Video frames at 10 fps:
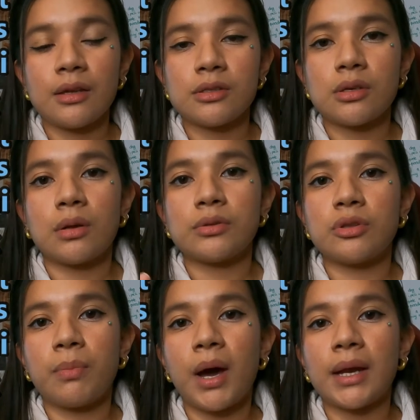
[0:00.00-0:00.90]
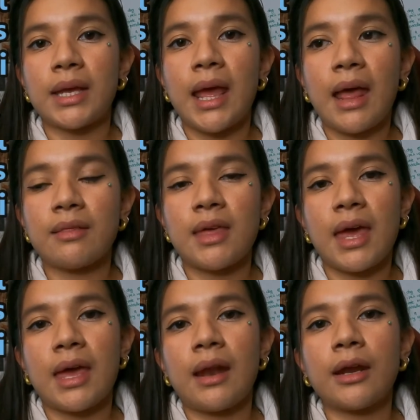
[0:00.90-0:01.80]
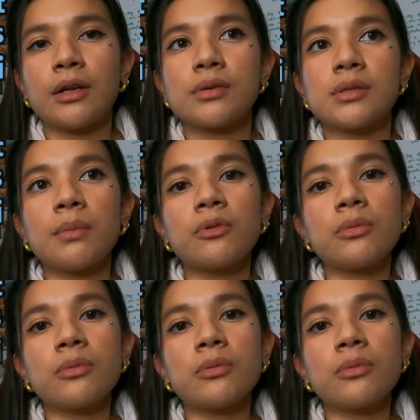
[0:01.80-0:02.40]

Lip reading: So I'll do the body and the head. I know some